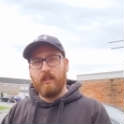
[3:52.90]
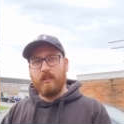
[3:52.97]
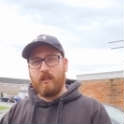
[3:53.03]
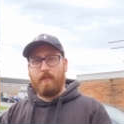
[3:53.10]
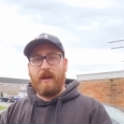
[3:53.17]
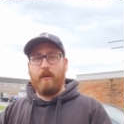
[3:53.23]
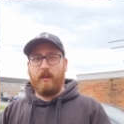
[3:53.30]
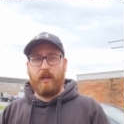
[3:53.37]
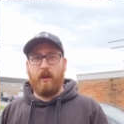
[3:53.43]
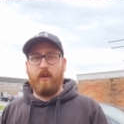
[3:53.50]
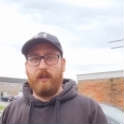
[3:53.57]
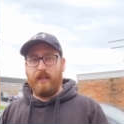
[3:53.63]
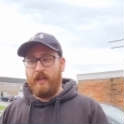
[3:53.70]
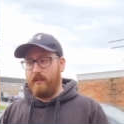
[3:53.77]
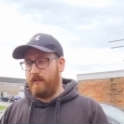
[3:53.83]
the power
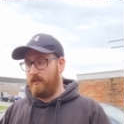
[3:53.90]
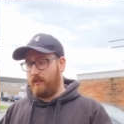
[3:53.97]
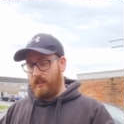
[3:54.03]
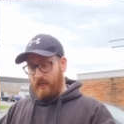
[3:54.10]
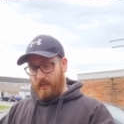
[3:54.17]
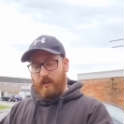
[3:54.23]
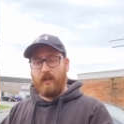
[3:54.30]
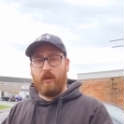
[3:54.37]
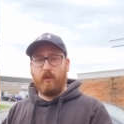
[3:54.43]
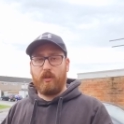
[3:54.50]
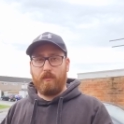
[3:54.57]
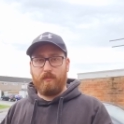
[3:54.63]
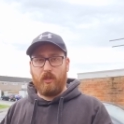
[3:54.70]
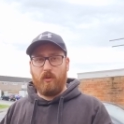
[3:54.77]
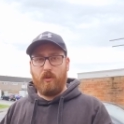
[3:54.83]
going in and then a little
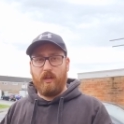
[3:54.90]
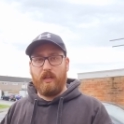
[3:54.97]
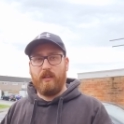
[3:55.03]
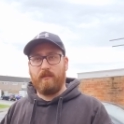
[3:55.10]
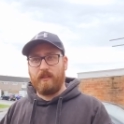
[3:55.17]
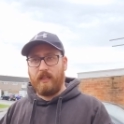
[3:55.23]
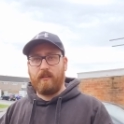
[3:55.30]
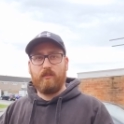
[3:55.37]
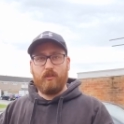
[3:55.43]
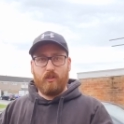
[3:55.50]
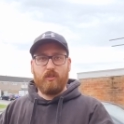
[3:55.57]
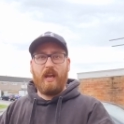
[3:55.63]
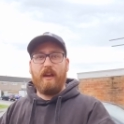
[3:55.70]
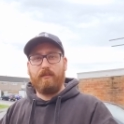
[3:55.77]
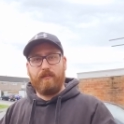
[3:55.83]
computer that
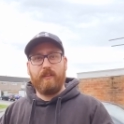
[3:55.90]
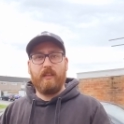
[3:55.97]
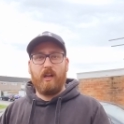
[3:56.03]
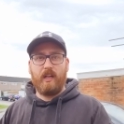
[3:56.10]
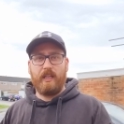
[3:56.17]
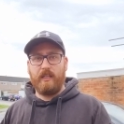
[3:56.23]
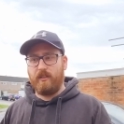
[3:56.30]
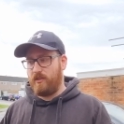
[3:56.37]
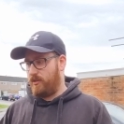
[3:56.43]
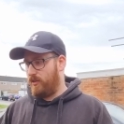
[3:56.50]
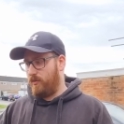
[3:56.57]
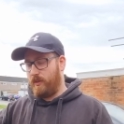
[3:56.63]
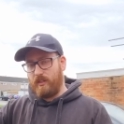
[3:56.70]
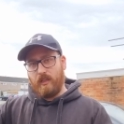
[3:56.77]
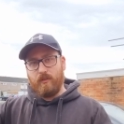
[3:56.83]
does everything that I need to
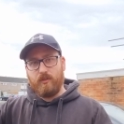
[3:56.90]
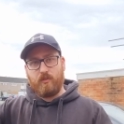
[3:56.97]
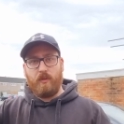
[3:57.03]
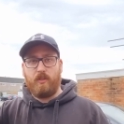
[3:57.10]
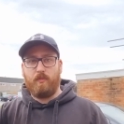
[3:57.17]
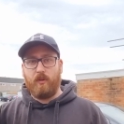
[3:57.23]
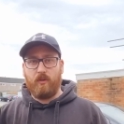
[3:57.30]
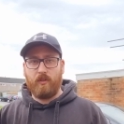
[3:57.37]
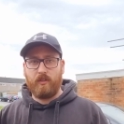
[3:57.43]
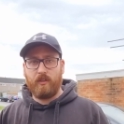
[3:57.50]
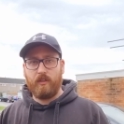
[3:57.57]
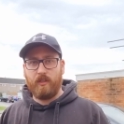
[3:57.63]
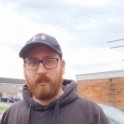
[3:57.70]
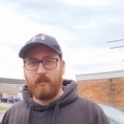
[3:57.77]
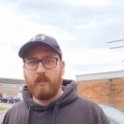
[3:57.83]
do with a little switchboard.
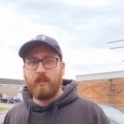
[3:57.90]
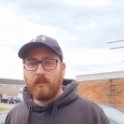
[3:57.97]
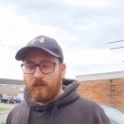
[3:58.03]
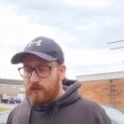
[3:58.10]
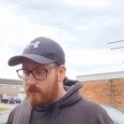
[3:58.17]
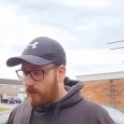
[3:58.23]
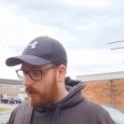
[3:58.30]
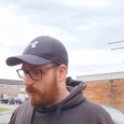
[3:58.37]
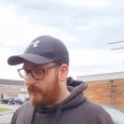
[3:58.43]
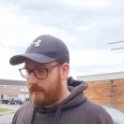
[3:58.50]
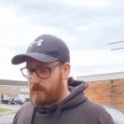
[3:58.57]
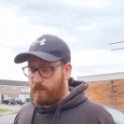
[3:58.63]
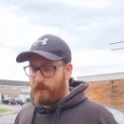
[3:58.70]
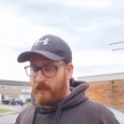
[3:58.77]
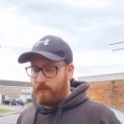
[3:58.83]
So
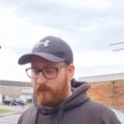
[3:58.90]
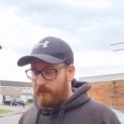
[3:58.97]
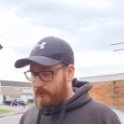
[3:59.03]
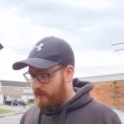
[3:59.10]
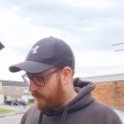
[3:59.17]
that's the plan with this